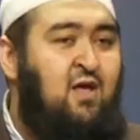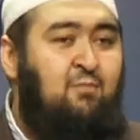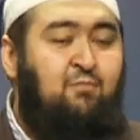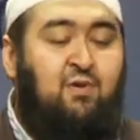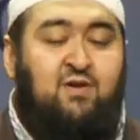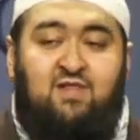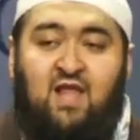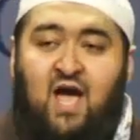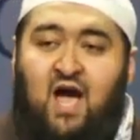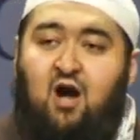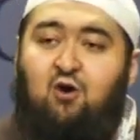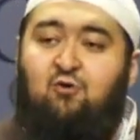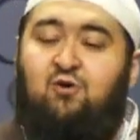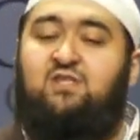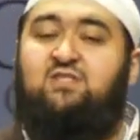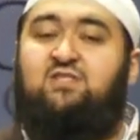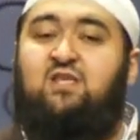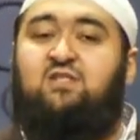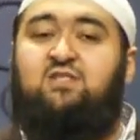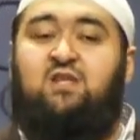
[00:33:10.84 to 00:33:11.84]
But now
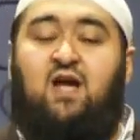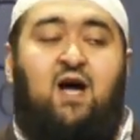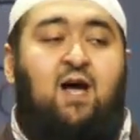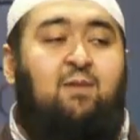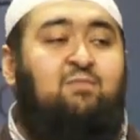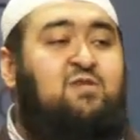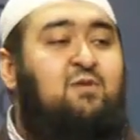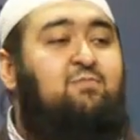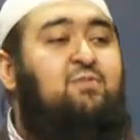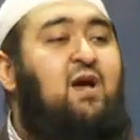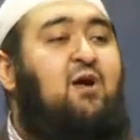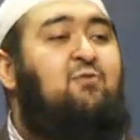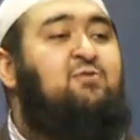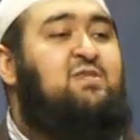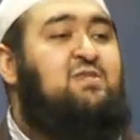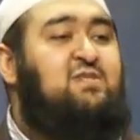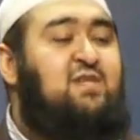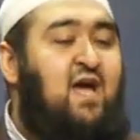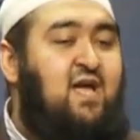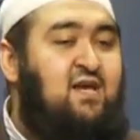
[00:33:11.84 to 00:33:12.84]
is the time to be
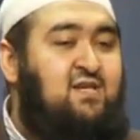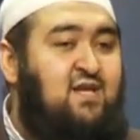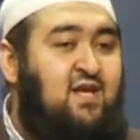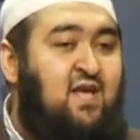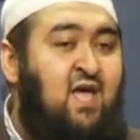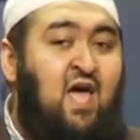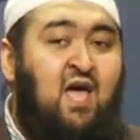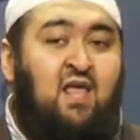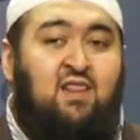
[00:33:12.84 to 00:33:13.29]
outstanding.